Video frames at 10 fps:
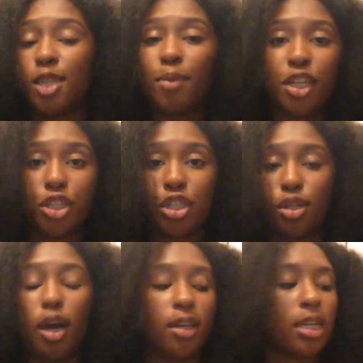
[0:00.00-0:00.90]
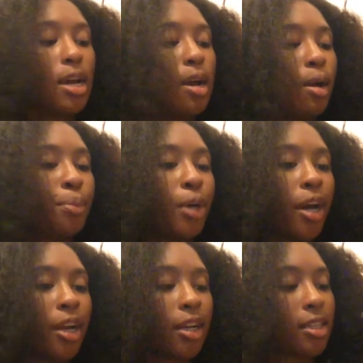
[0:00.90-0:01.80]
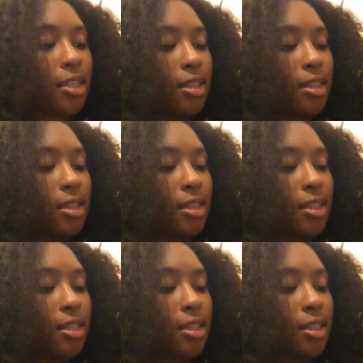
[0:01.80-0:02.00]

sponges, not products.